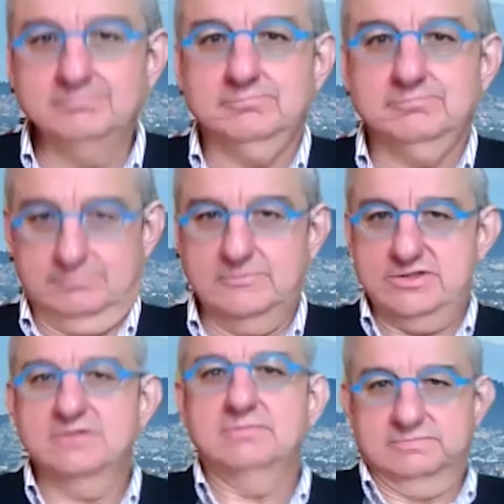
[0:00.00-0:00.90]
they don't
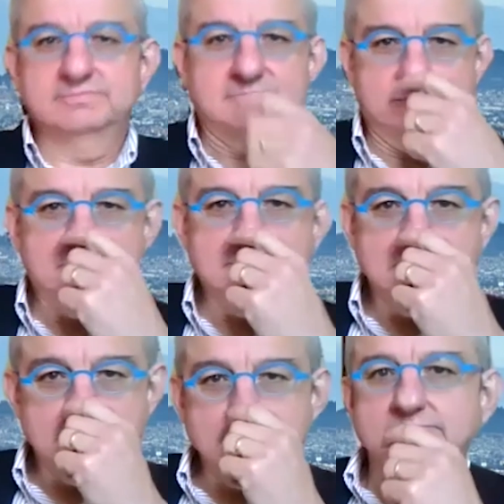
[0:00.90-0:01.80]
seem to
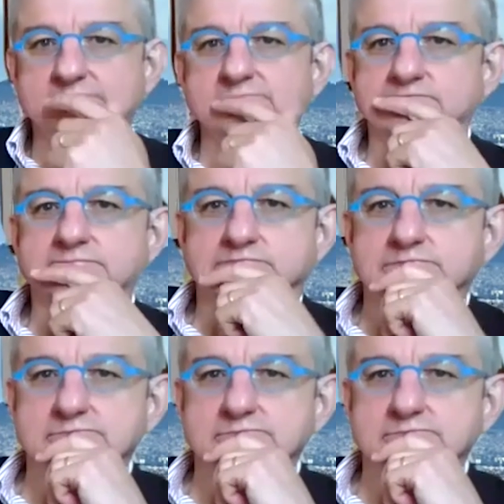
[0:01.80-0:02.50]
want to